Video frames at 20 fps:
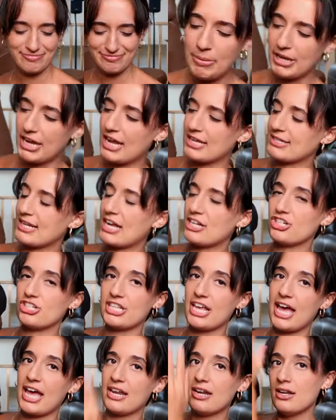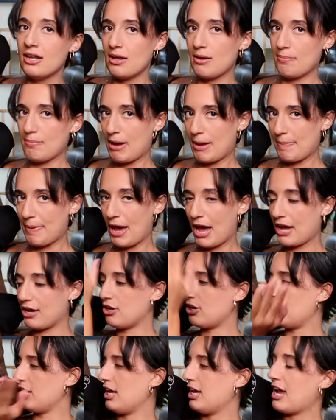But yes, I just had my Pie
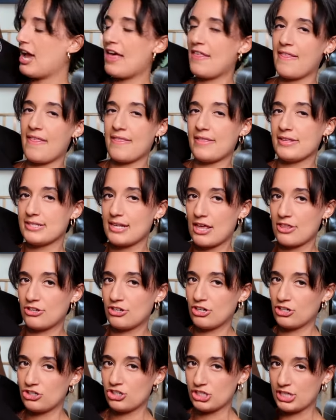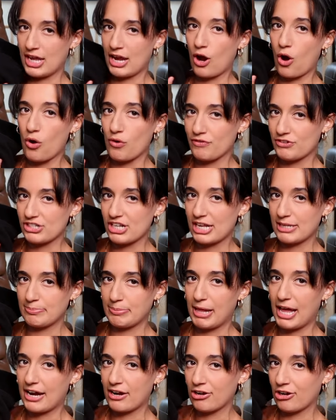hoodie and then this other just like oversized
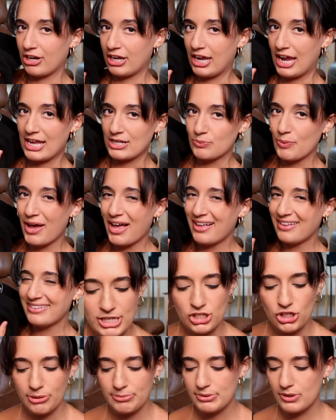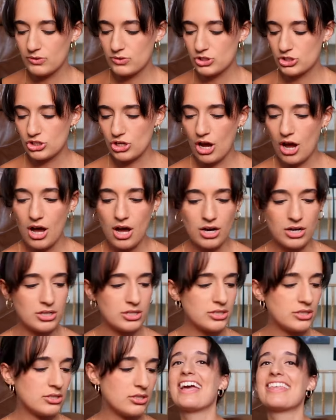black hoodie as well. In terms of
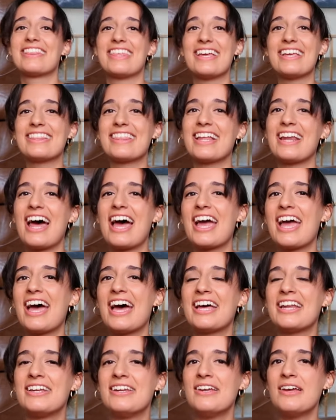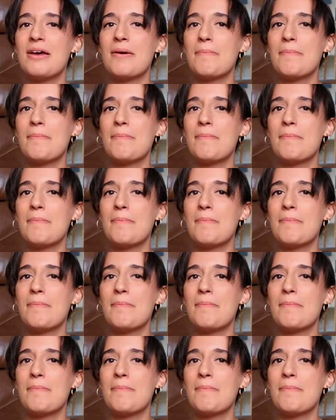socks, I think that I had